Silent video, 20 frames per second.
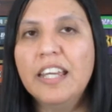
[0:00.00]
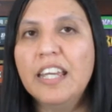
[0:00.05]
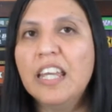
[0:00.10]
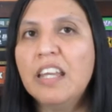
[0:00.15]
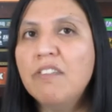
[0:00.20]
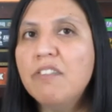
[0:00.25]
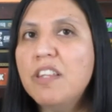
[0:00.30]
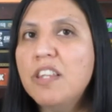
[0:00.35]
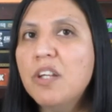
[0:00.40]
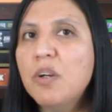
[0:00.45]

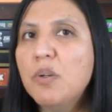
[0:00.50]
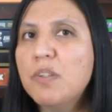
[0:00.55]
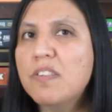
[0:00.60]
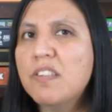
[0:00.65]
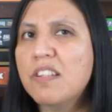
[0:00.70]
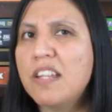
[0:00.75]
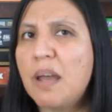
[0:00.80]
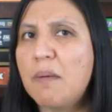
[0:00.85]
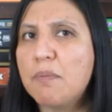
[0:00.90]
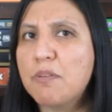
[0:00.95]
even though it's
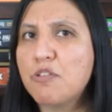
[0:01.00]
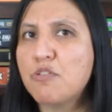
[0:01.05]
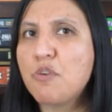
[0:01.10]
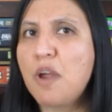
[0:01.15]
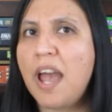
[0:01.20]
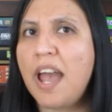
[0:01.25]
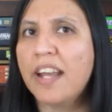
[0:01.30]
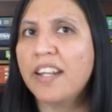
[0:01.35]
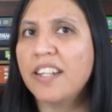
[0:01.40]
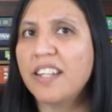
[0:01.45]
an
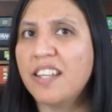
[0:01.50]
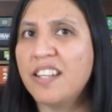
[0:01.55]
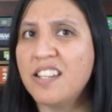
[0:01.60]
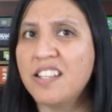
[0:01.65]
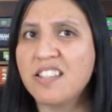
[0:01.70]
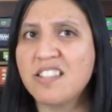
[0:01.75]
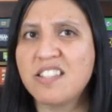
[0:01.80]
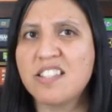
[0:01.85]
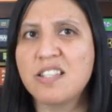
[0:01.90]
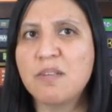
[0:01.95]
abstract and
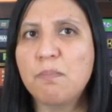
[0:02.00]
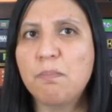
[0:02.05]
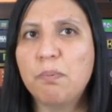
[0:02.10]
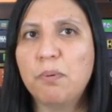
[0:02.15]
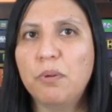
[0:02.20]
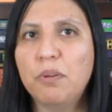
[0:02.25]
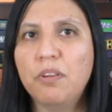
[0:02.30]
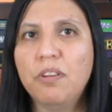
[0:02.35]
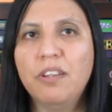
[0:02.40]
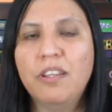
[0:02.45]
it's
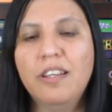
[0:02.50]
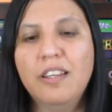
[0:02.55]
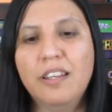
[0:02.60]
simple.